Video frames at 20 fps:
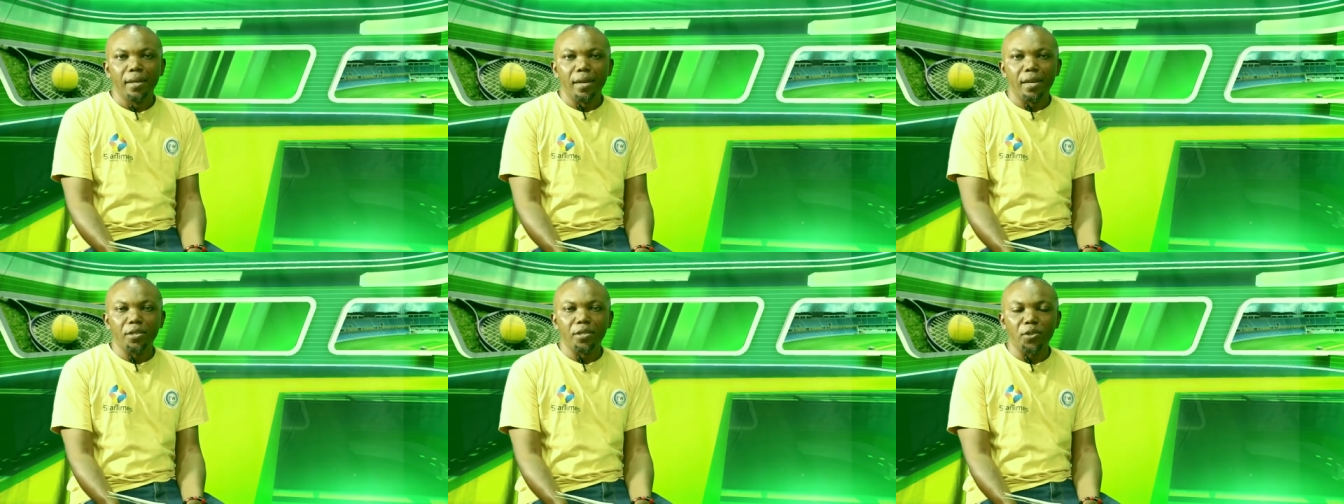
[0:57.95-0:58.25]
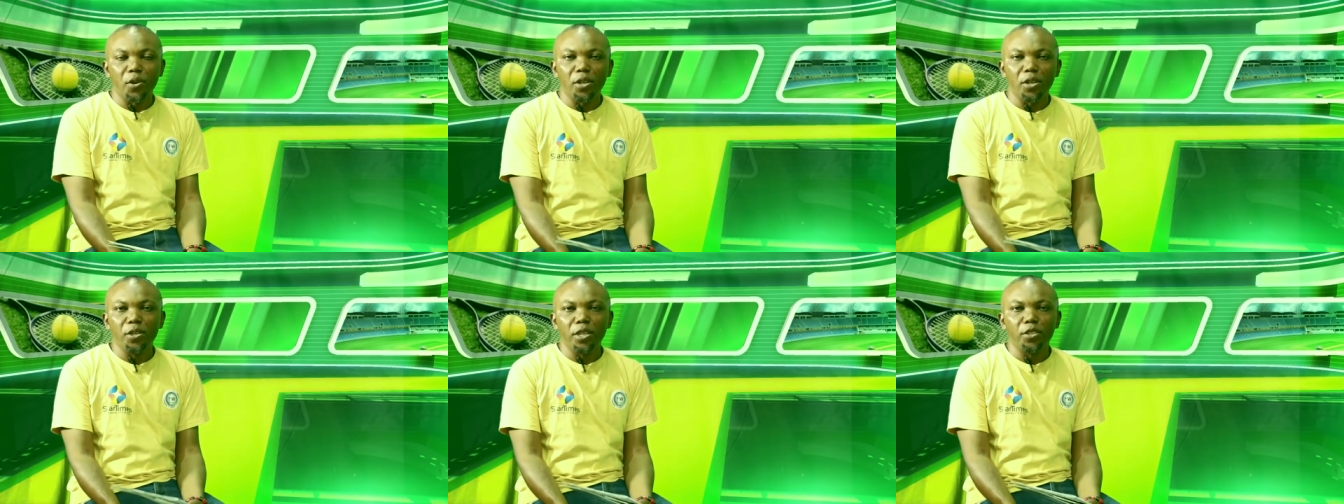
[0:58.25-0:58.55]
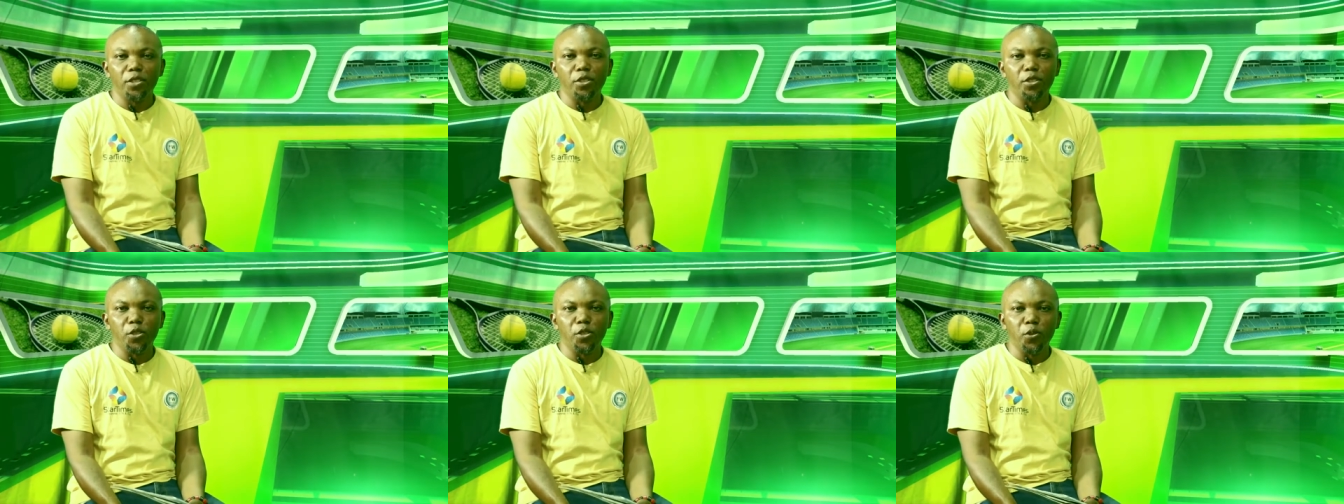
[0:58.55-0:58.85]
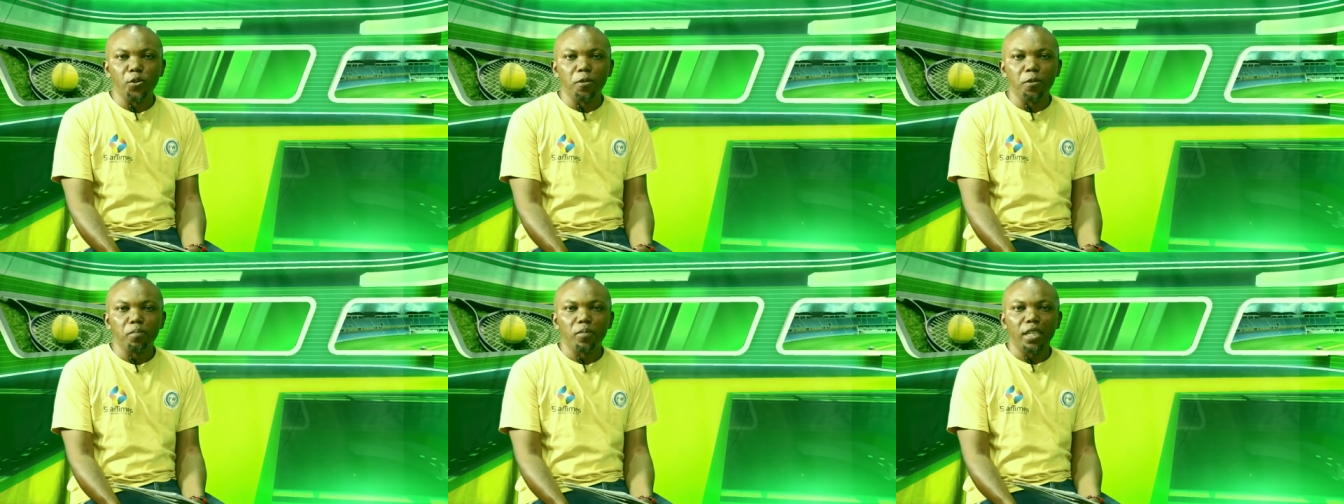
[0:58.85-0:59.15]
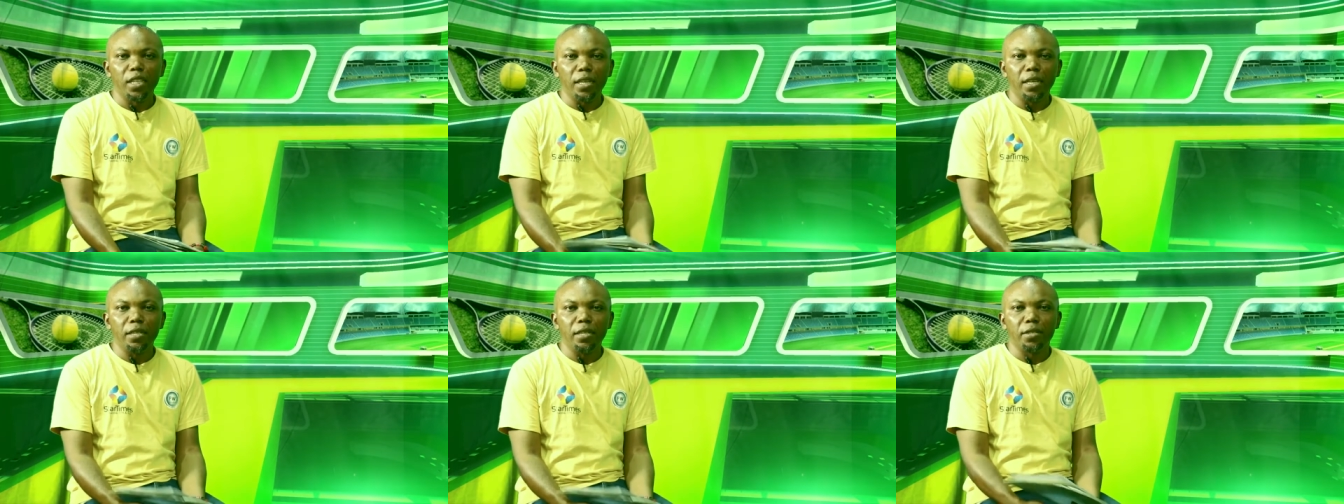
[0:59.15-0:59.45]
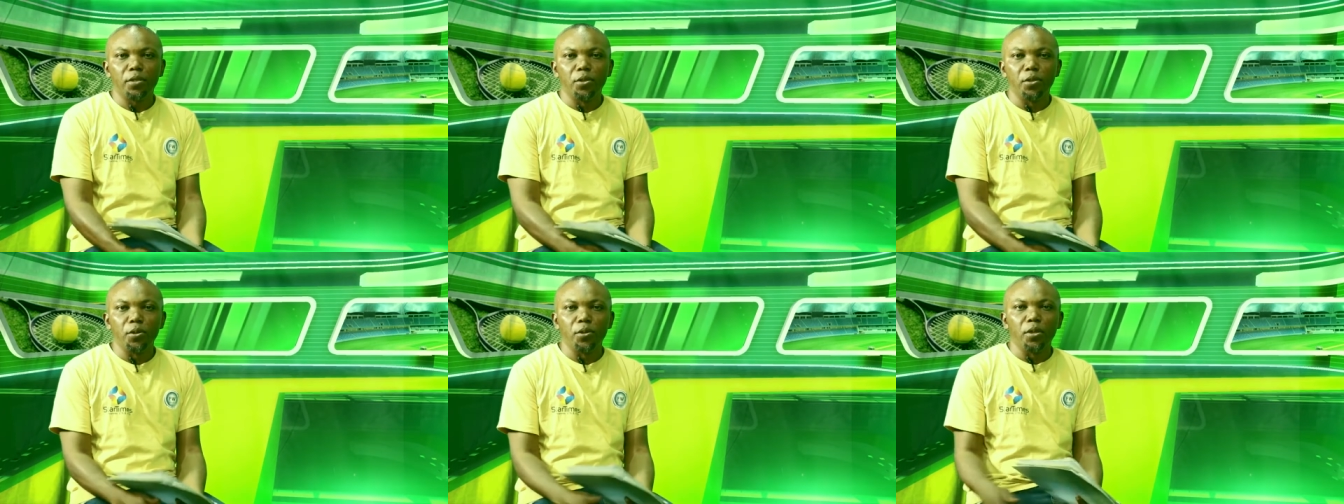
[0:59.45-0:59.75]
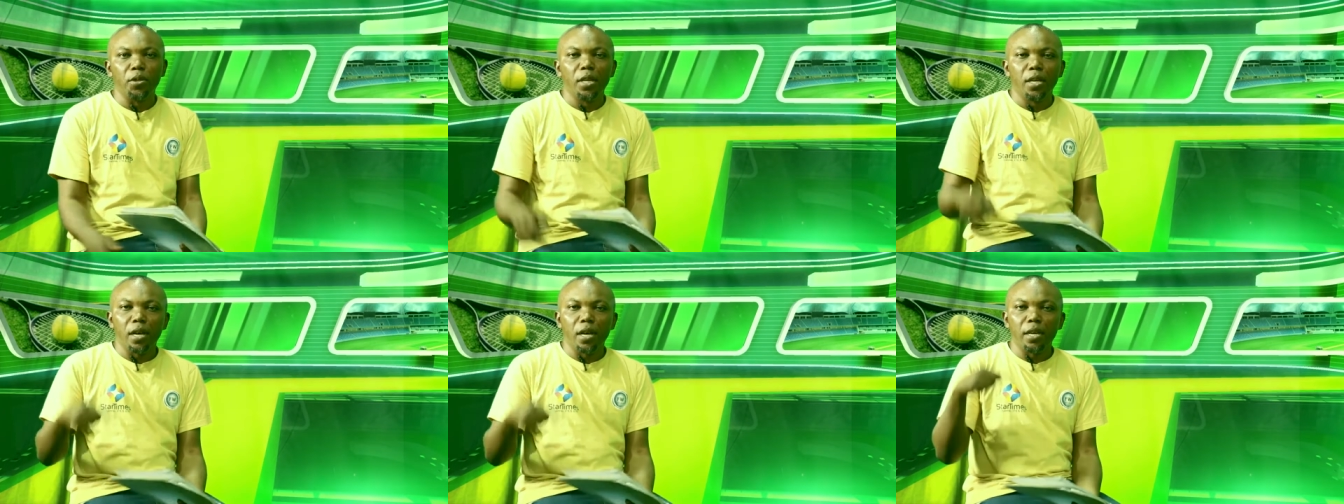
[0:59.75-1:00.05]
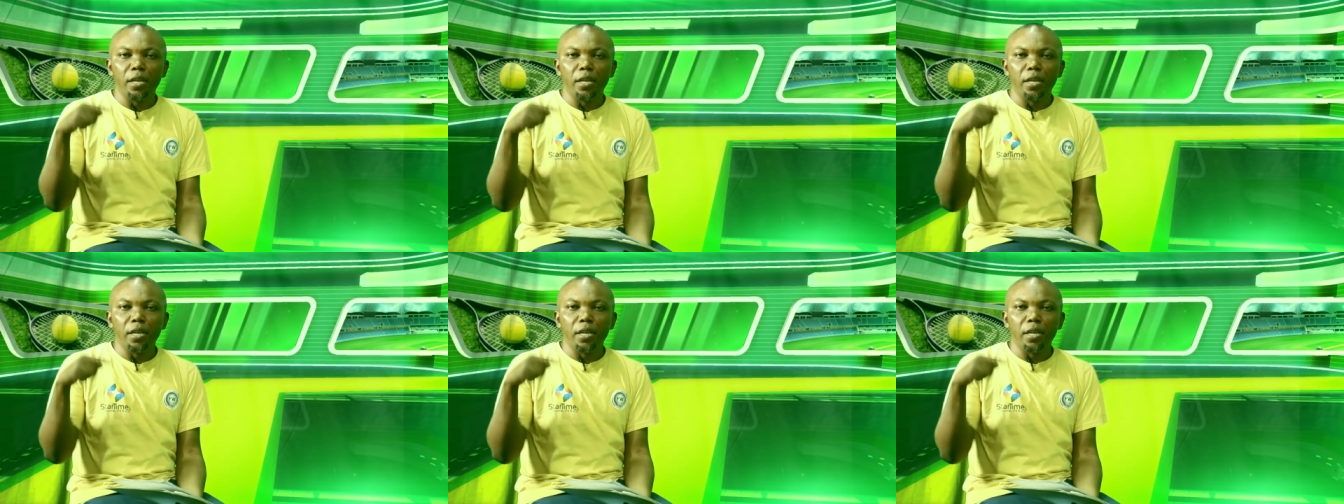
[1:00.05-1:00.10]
Uh, so all you need to do is to,